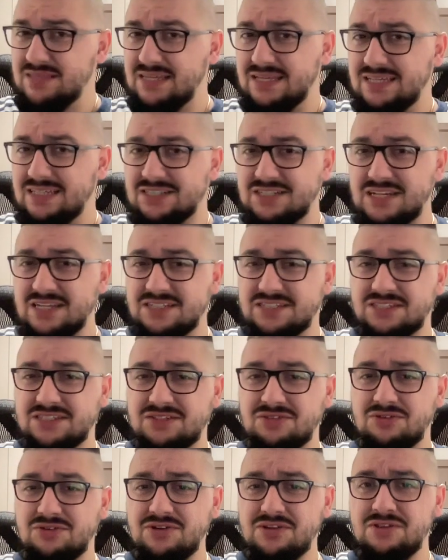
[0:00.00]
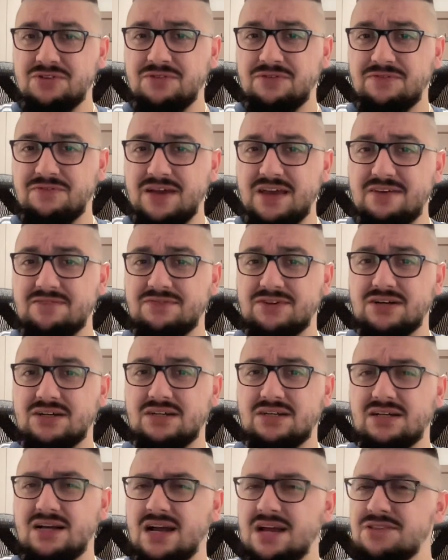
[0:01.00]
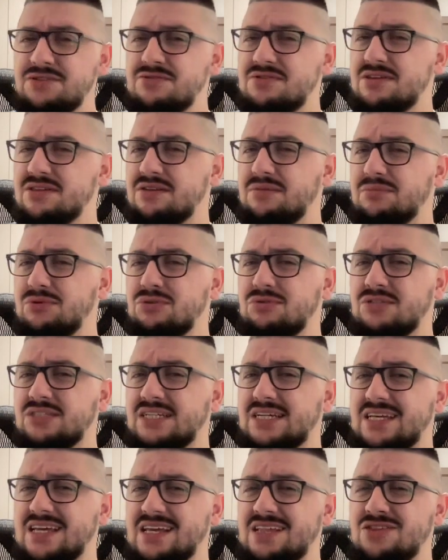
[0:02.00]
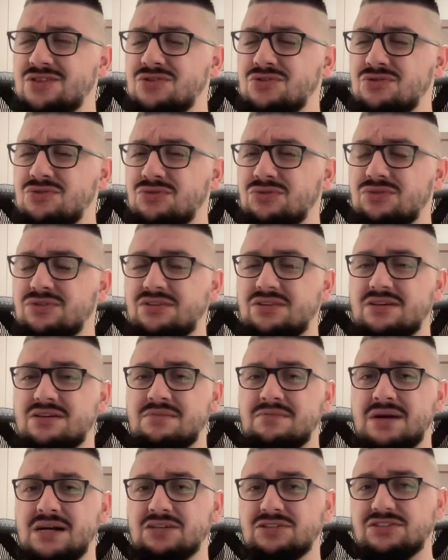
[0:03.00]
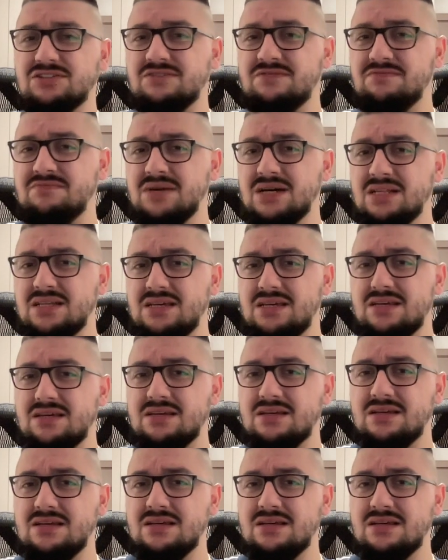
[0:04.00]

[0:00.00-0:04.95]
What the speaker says: it's not in your favor, and you end up losing inordinate amounts of money.